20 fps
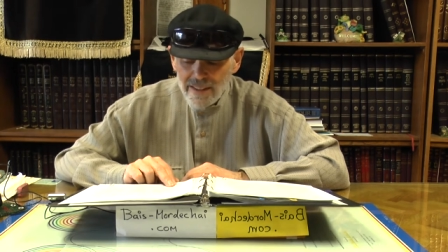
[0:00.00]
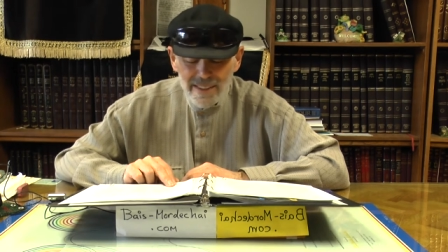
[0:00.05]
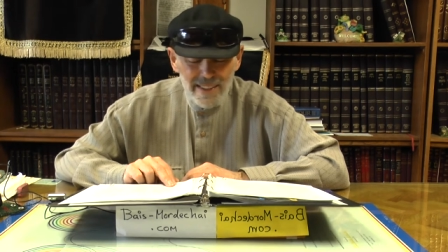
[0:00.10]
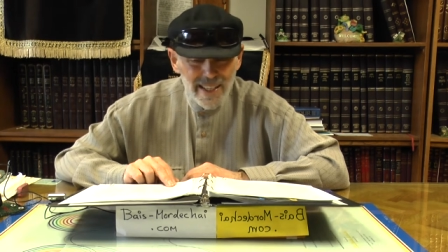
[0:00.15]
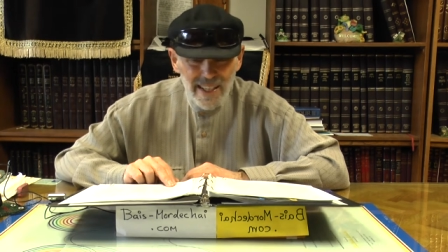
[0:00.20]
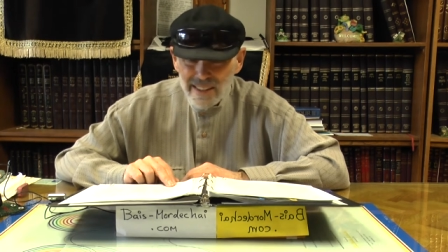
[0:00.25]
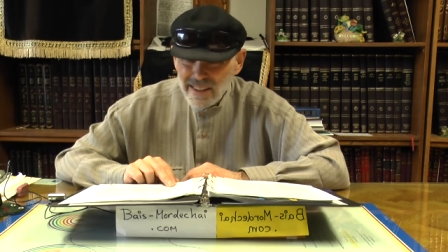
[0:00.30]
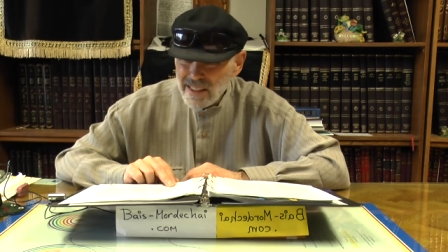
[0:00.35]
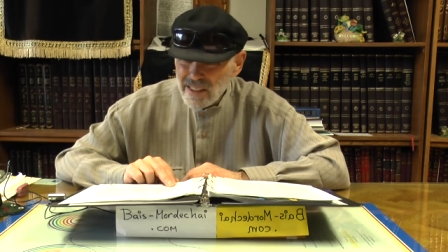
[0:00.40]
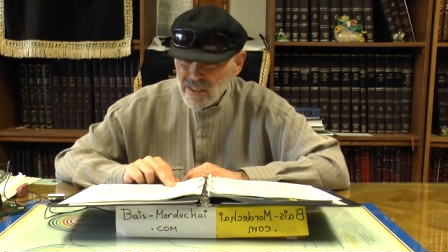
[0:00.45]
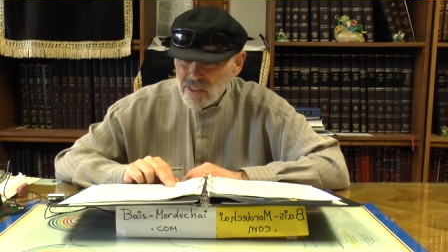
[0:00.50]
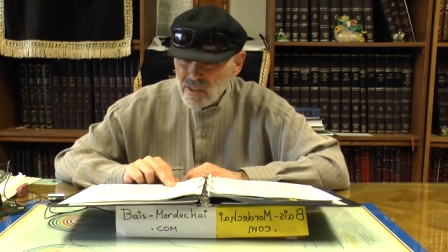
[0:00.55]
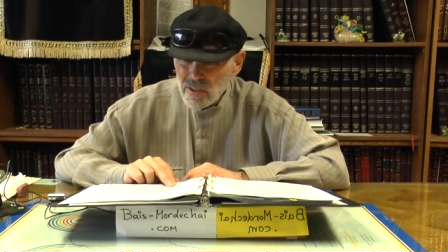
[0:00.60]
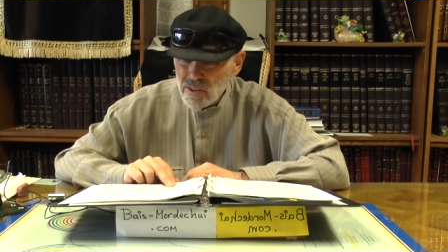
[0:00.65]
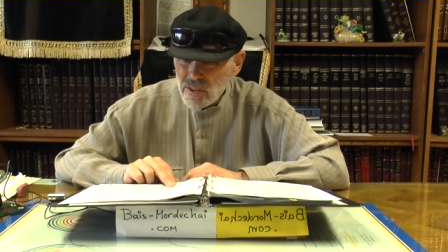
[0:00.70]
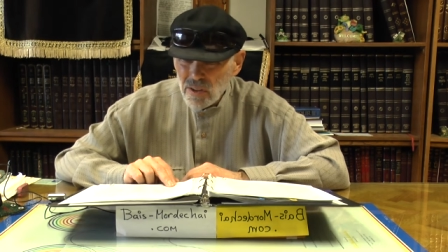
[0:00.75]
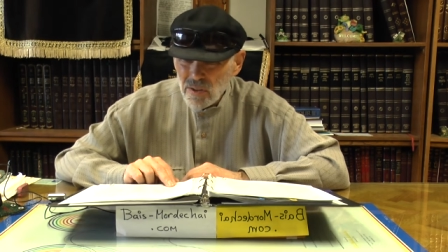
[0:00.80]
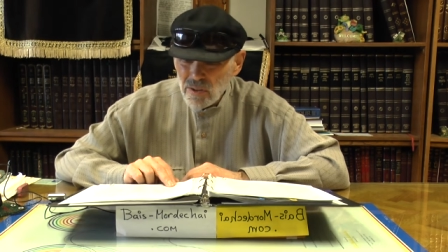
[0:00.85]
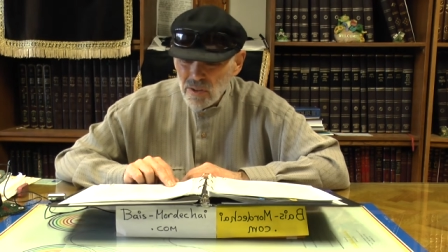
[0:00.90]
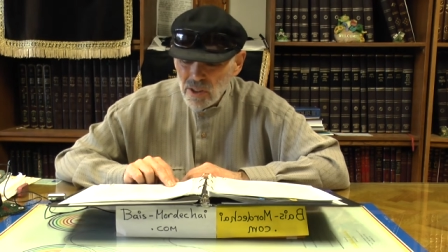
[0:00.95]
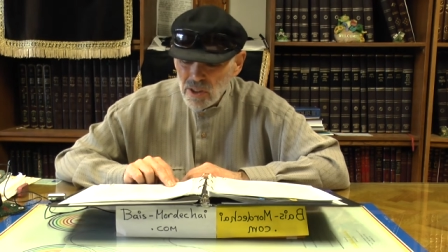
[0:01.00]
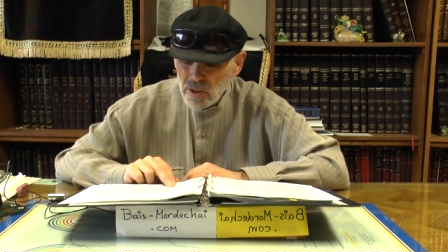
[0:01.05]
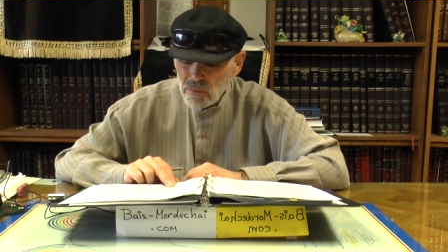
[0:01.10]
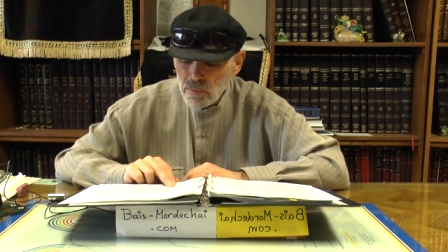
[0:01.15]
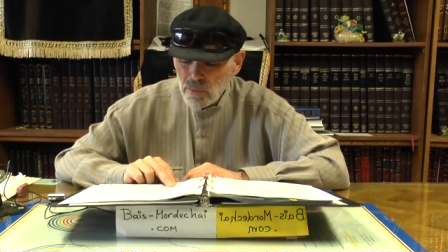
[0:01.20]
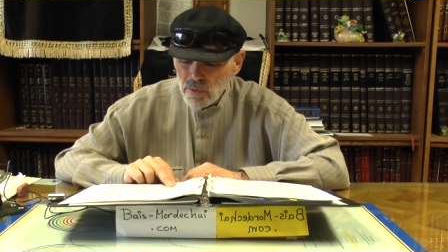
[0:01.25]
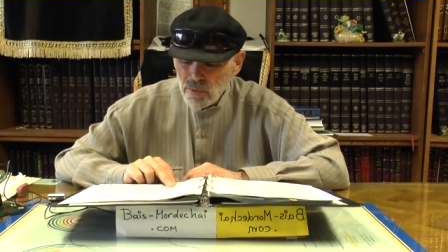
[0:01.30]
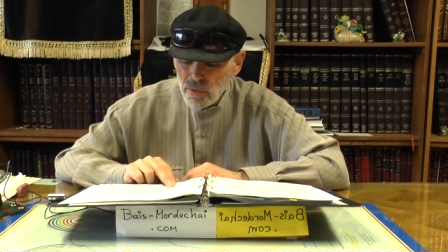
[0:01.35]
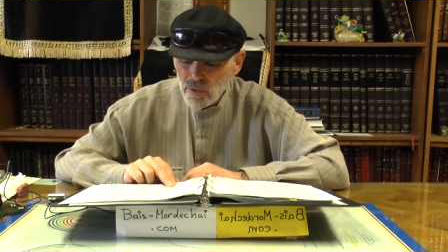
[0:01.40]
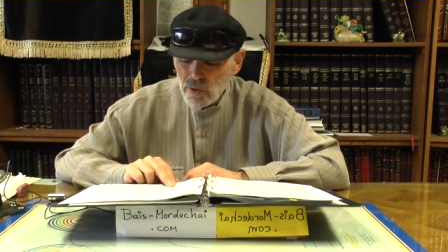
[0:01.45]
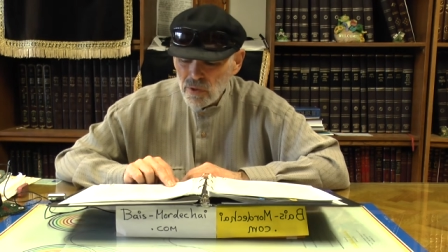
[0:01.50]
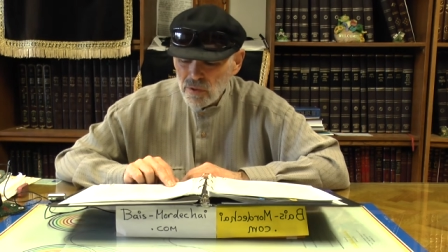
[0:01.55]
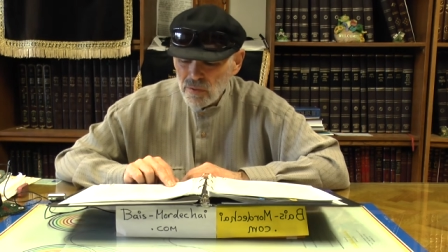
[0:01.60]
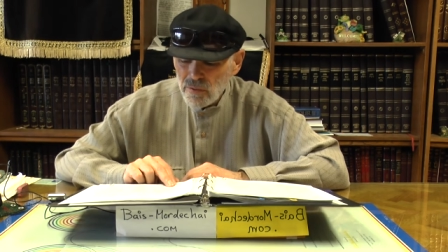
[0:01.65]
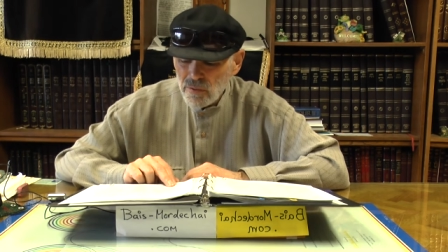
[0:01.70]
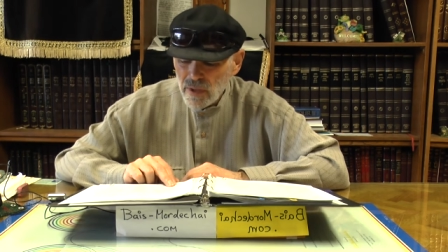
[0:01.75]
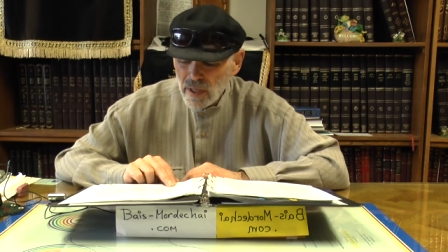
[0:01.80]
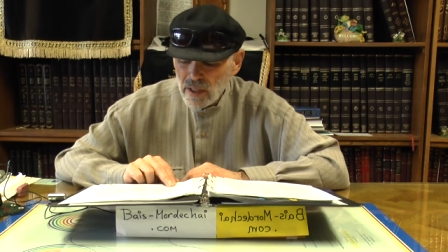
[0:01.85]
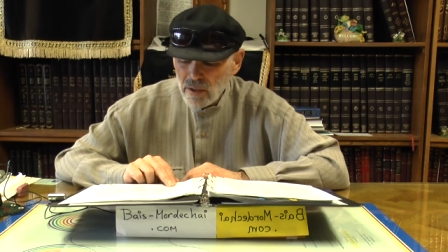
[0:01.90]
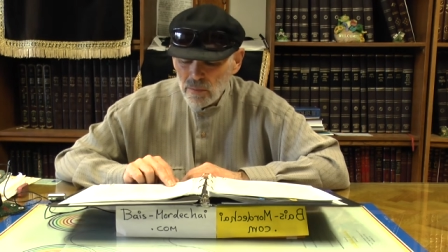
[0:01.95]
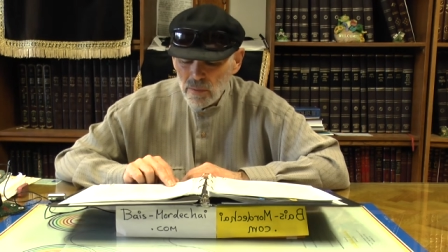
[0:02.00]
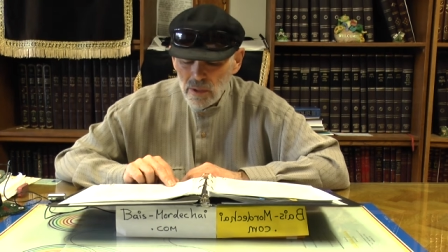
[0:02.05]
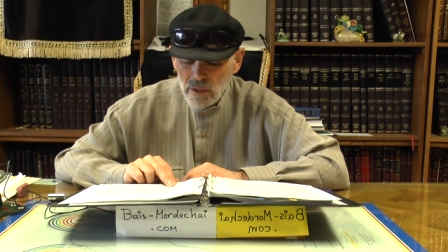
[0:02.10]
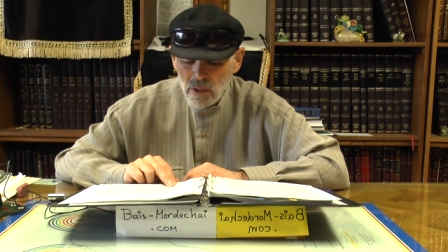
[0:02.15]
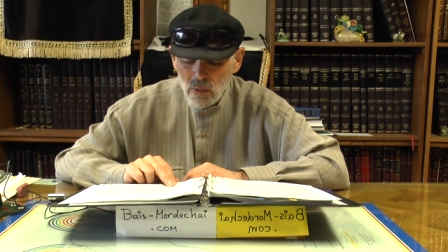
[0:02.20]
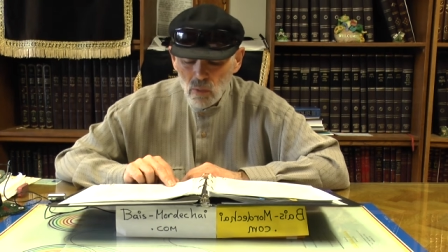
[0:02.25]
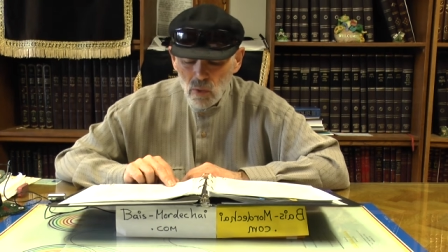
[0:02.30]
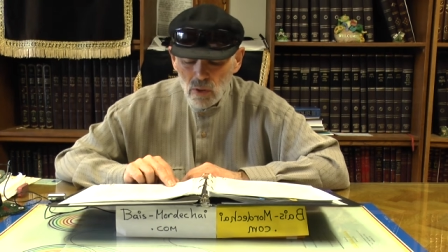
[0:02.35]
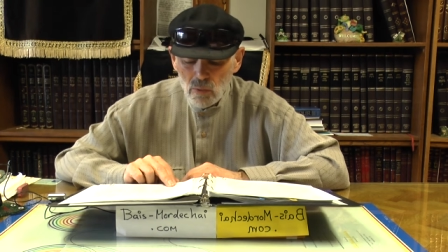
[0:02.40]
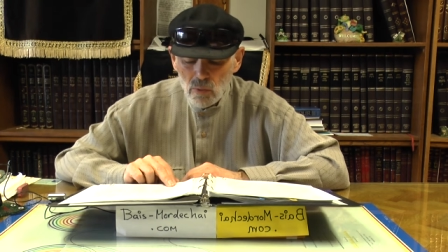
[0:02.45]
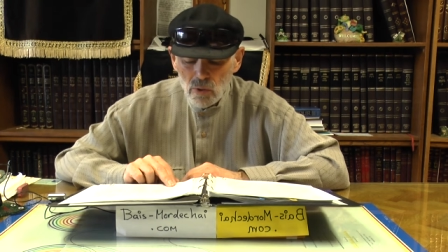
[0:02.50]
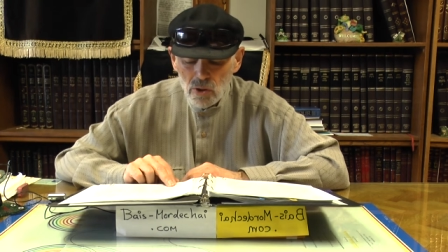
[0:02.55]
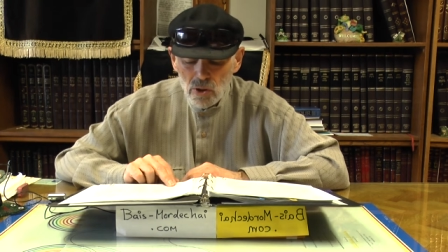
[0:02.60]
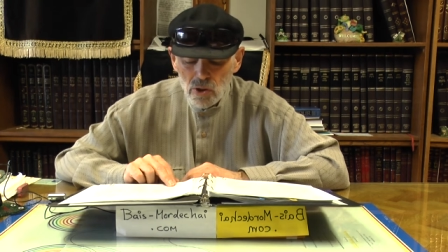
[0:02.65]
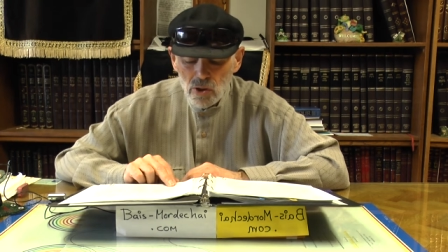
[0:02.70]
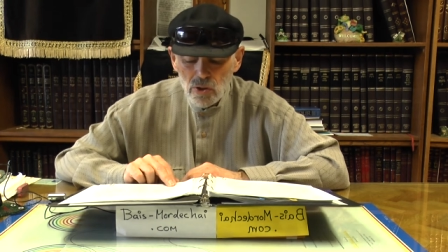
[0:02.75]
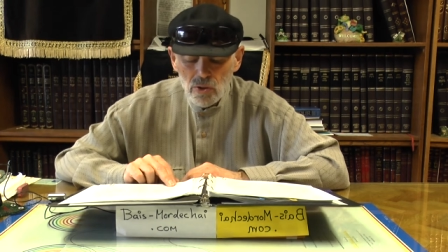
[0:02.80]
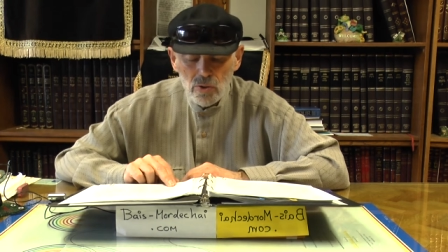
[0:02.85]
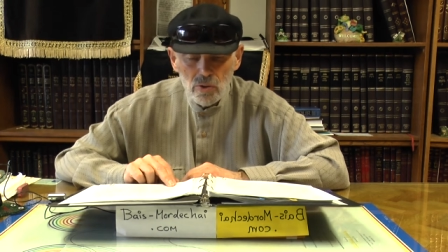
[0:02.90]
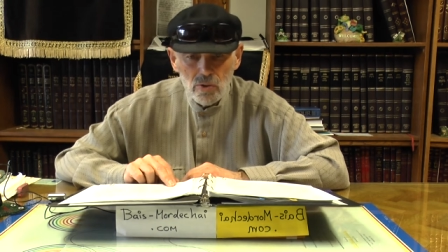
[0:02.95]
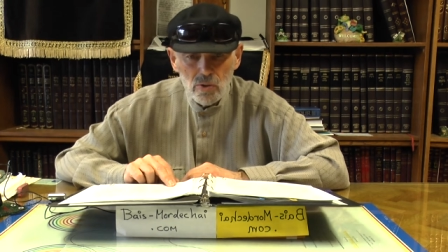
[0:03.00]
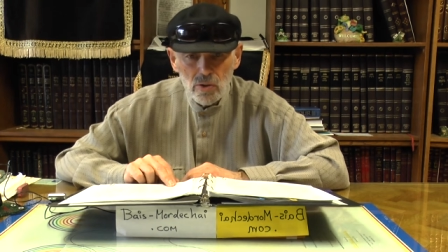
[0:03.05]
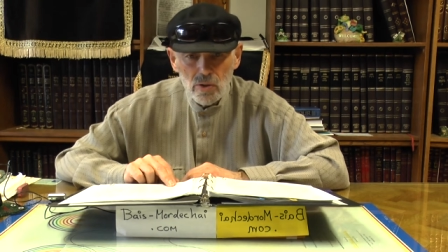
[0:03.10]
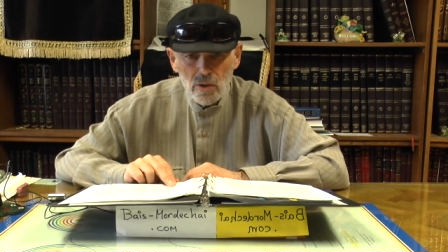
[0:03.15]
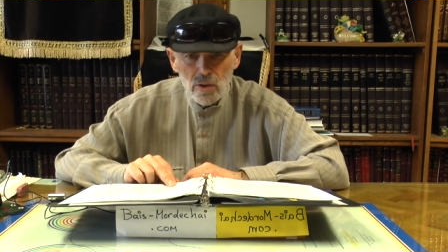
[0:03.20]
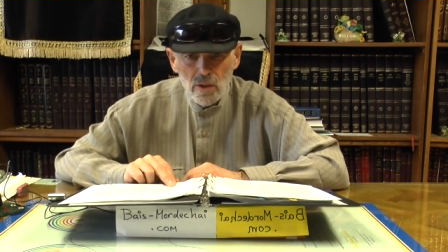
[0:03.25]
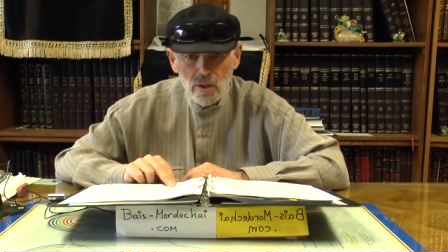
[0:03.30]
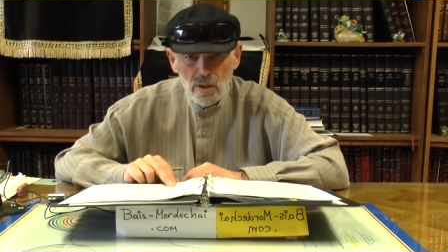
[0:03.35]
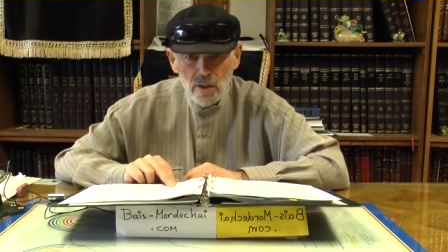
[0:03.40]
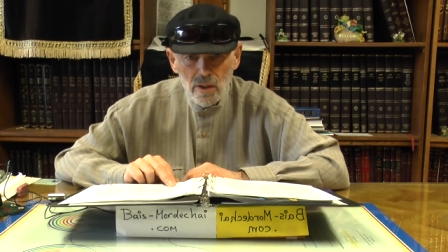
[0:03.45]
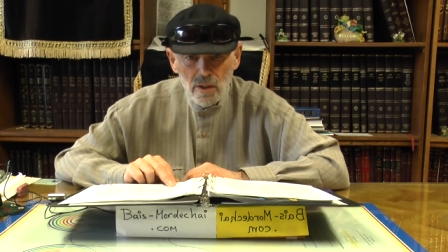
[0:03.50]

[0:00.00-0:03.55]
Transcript: Not necessarily the preferred environment that one would choose